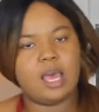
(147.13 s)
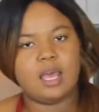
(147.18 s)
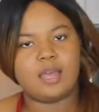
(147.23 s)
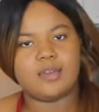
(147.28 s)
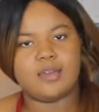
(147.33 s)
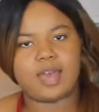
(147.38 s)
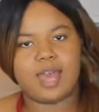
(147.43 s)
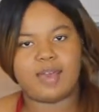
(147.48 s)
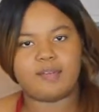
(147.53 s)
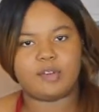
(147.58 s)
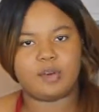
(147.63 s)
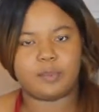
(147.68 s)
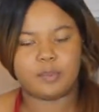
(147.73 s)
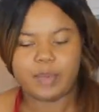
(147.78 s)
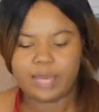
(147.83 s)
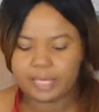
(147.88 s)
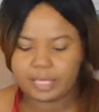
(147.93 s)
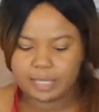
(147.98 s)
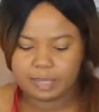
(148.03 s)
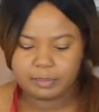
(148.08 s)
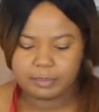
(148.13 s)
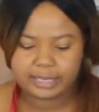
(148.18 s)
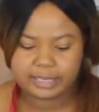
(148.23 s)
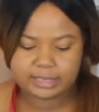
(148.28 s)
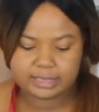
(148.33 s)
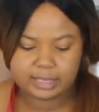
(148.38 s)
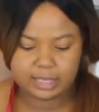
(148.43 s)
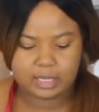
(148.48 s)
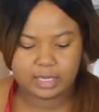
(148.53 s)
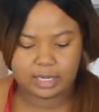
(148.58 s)
You have your baking
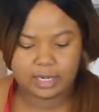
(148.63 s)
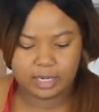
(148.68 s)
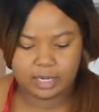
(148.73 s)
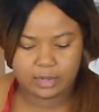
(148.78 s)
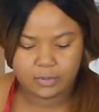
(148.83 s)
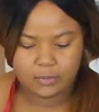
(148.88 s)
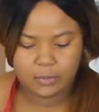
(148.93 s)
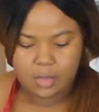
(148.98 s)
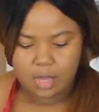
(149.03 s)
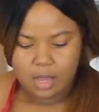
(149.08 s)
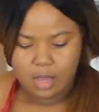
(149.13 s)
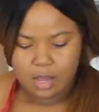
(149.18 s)
mix in there.